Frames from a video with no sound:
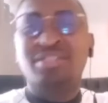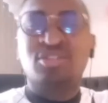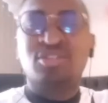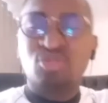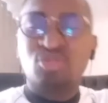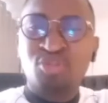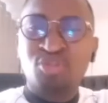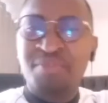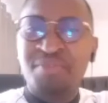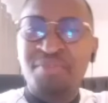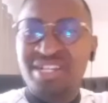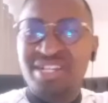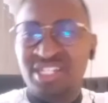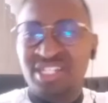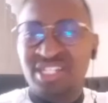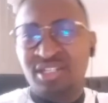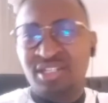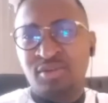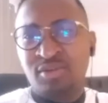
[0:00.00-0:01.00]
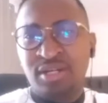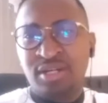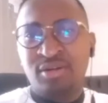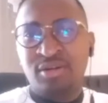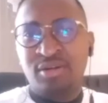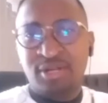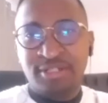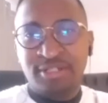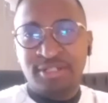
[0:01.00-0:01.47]
this automation and
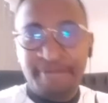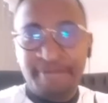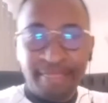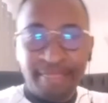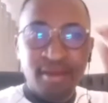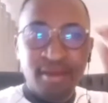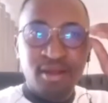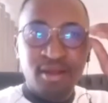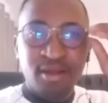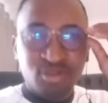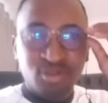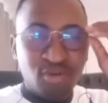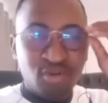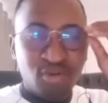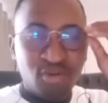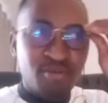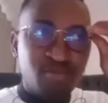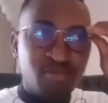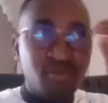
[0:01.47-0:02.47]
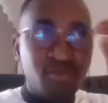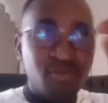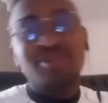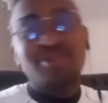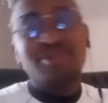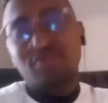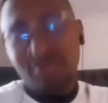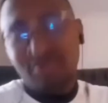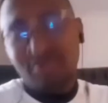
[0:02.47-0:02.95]
whatnot so from nice.
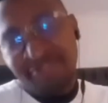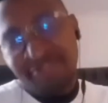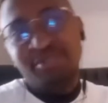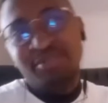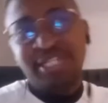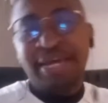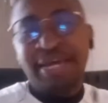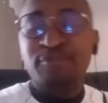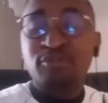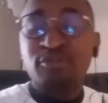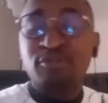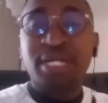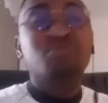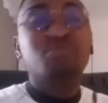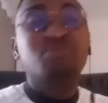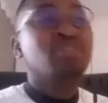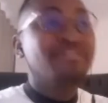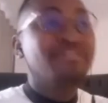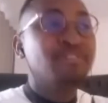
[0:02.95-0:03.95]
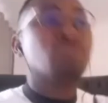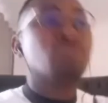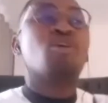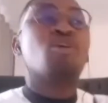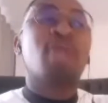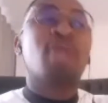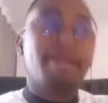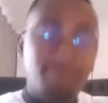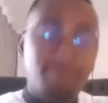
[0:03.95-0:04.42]
one from time to time we
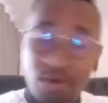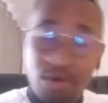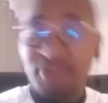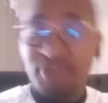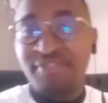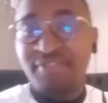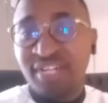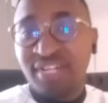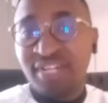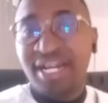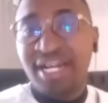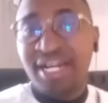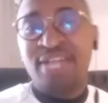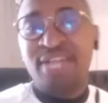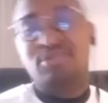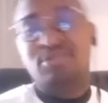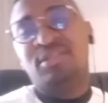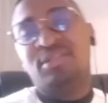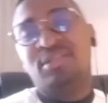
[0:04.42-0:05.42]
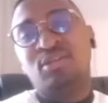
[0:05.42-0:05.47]
even call up one of the guys to